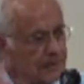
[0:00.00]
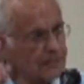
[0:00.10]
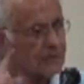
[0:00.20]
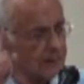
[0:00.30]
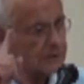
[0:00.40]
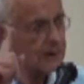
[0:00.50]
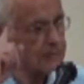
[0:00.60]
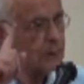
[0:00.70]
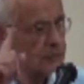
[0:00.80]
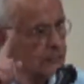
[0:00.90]
This is a real
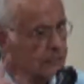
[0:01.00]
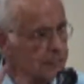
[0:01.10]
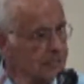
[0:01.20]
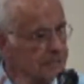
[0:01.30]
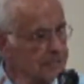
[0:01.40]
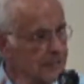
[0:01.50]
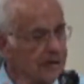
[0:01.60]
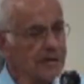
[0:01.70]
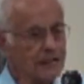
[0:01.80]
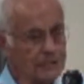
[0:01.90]
question.
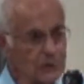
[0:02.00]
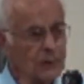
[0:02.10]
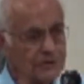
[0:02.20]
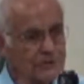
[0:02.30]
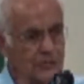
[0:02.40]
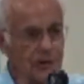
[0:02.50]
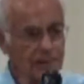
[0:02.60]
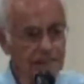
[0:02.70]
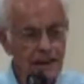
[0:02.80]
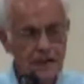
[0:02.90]
According to
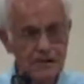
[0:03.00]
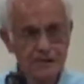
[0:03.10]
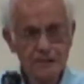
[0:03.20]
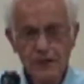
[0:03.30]
Chazal,